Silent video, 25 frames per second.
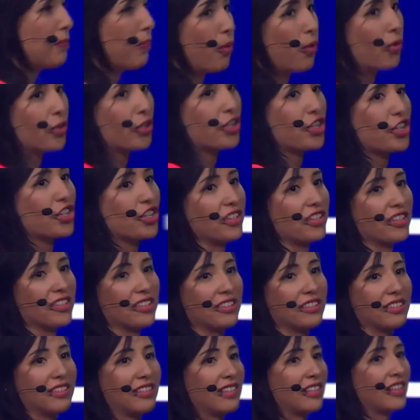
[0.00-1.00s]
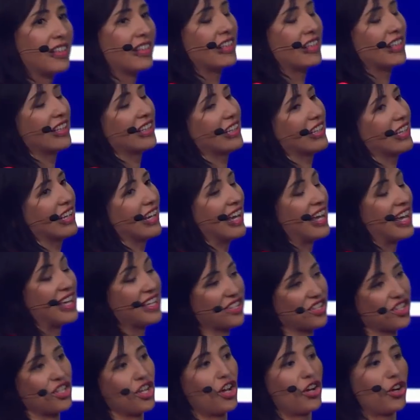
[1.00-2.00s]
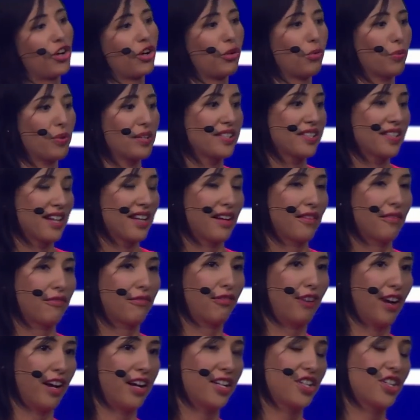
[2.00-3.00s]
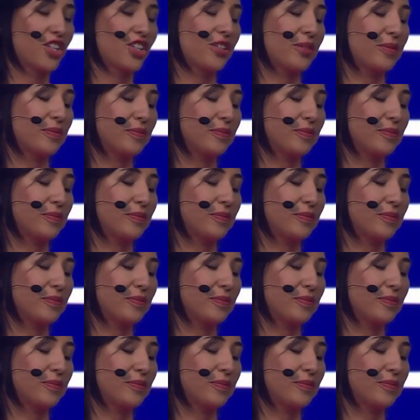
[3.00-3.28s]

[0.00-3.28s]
portion is not always that fresh.